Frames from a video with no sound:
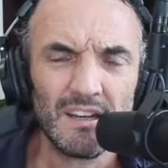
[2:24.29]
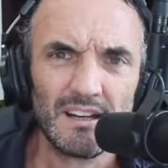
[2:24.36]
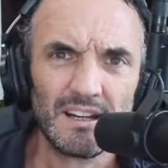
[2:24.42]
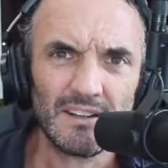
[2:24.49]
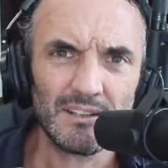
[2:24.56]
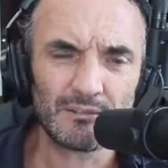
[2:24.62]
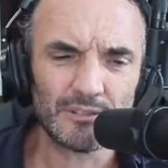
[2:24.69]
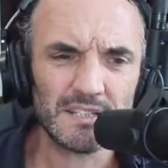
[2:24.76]
And
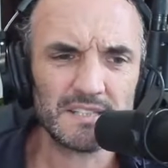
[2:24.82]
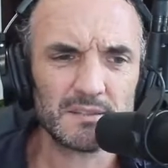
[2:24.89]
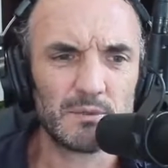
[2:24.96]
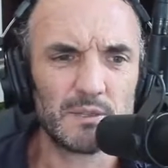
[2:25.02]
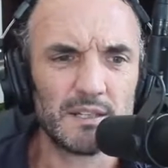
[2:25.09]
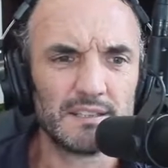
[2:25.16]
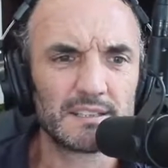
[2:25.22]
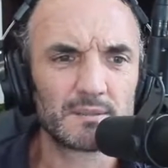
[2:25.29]
the reason
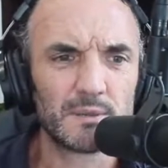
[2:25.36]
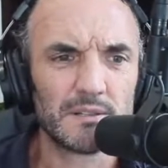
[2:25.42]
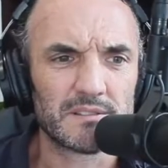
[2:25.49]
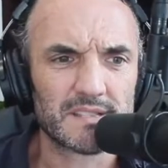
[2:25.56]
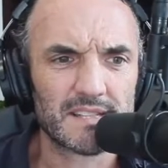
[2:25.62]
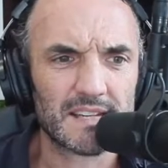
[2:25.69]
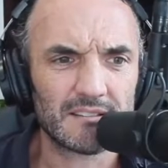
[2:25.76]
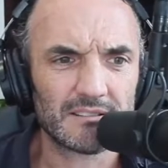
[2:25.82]
why this won't
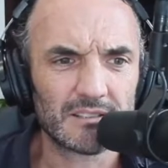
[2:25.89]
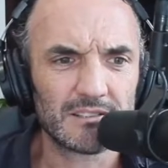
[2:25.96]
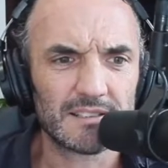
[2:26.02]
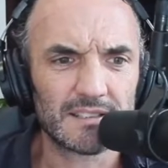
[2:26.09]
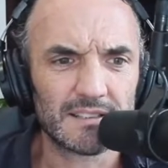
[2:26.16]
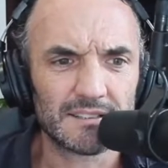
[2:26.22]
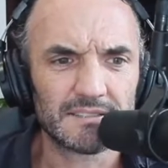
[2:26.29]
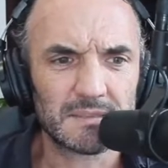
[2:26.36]
sound good,
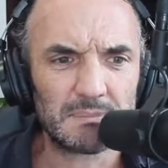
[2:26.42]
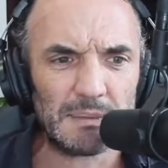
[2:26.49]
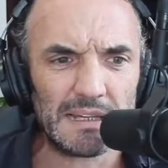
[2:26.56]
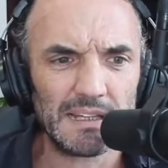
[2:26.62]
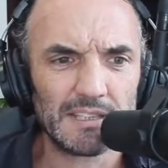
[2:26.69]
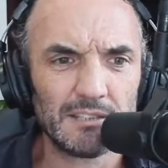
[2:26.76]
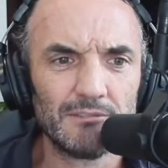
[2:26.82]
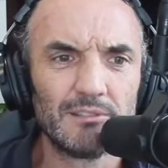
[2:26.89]
and I'll spare you,